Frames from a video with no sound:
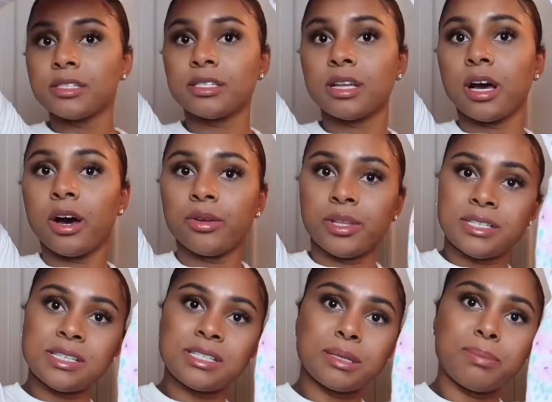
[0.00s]
So this
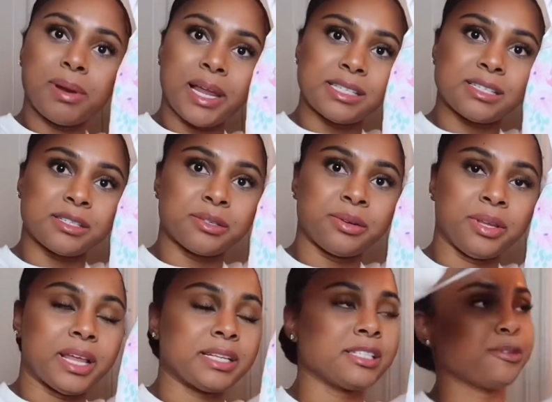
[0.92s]
is the play suit
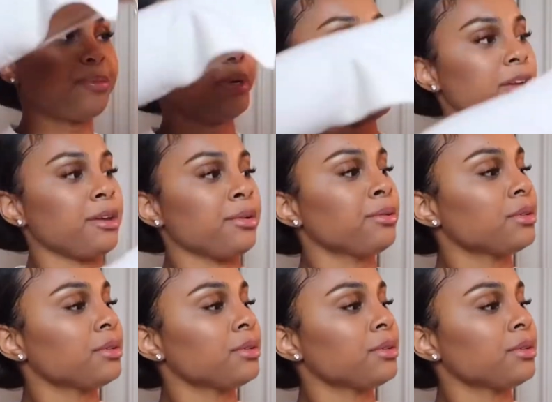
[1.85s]
and that's super cute.